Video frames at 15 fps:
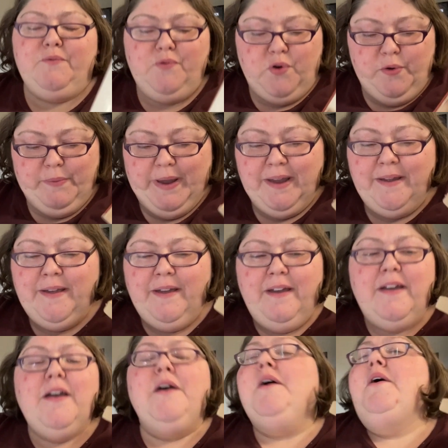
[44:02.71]
for me.
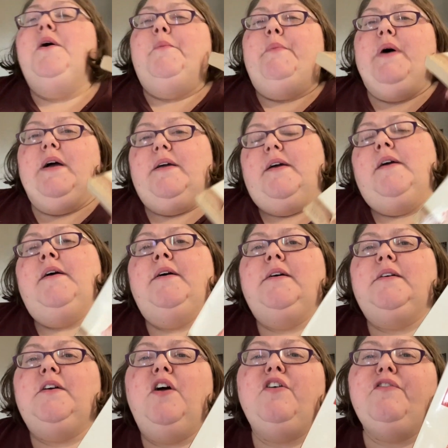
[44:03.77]
But
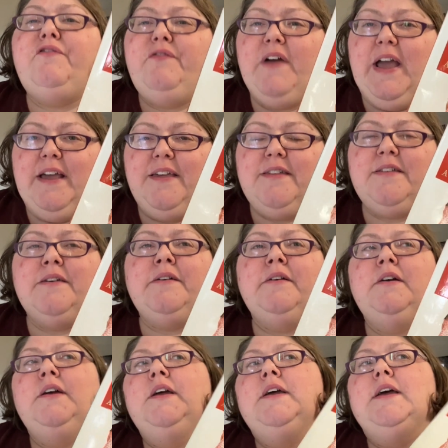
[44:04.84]
her faith
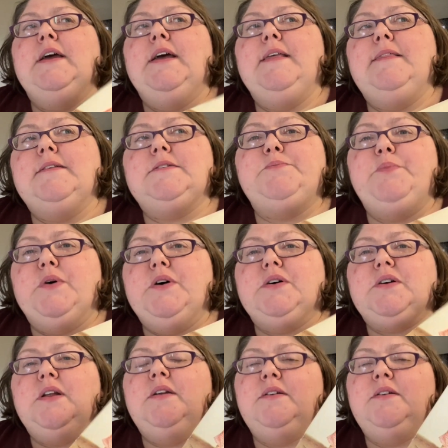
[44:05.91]
in this book,